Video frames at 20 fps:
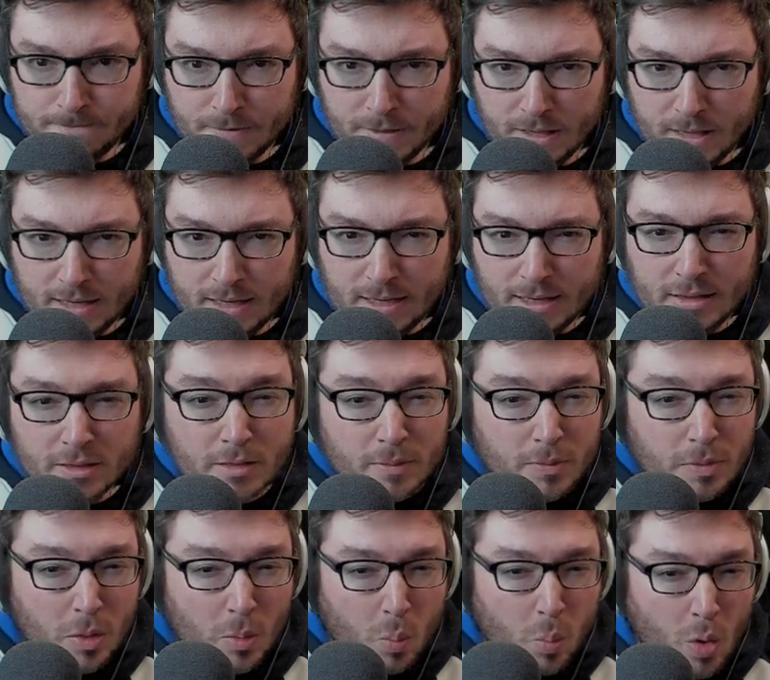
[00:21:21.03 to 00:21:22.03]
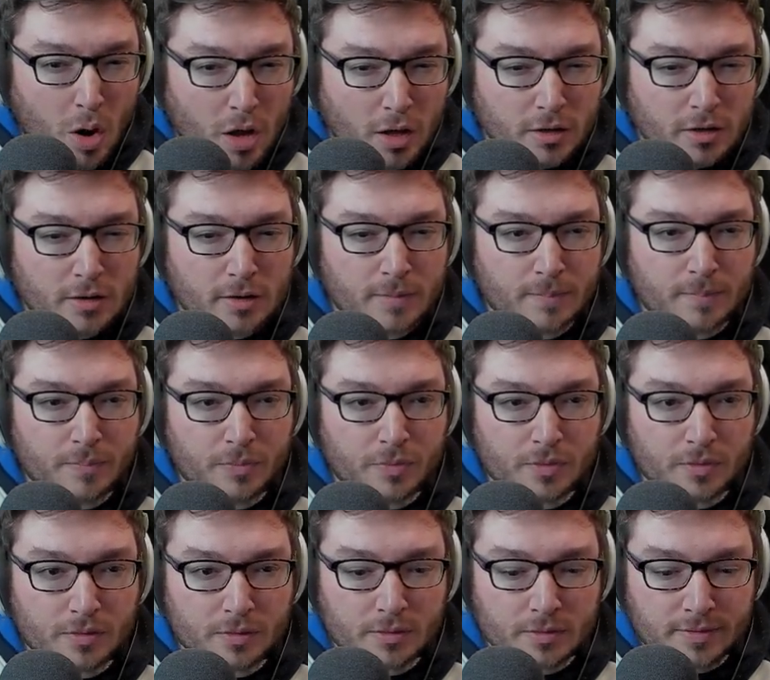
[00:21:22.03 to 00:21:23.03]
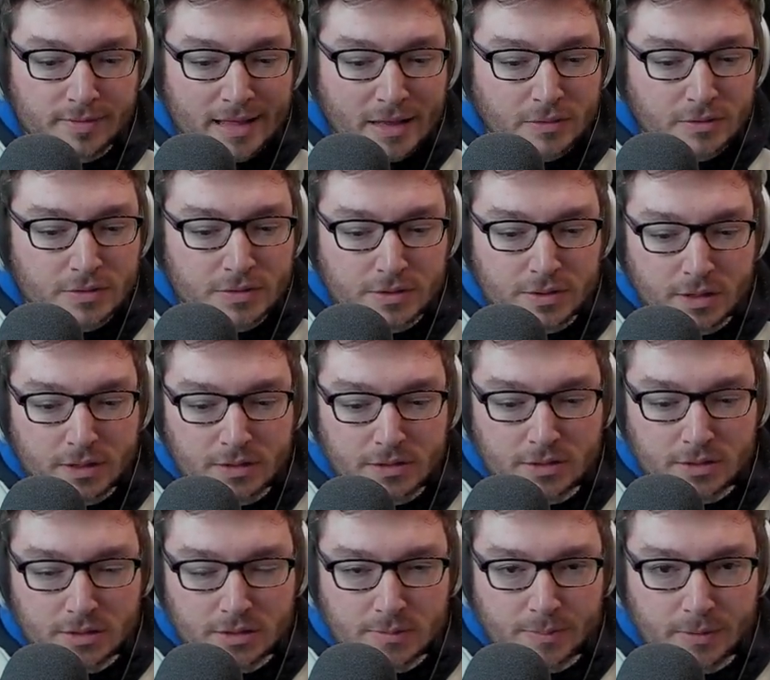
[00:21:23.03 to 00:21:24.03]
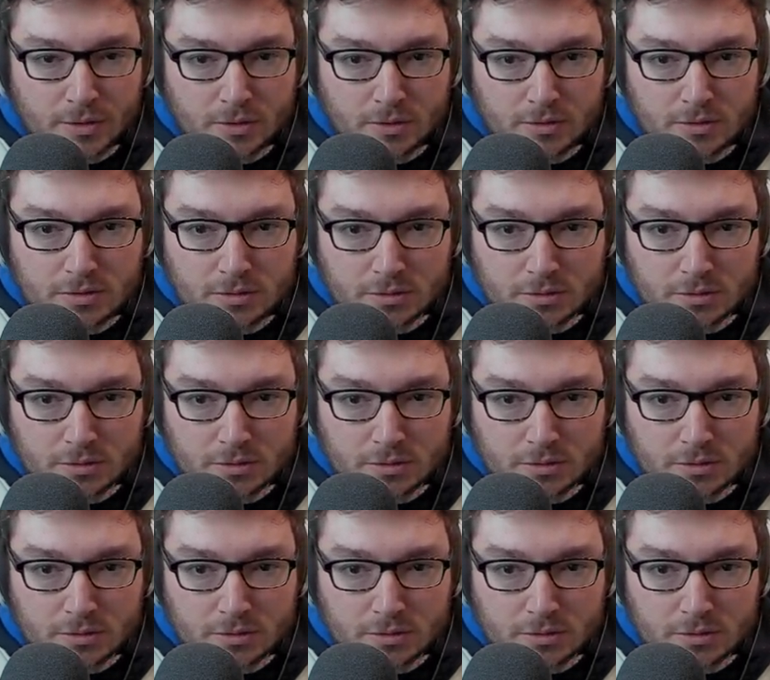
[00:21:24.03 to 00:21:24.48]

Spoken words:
And then the one downside to this build,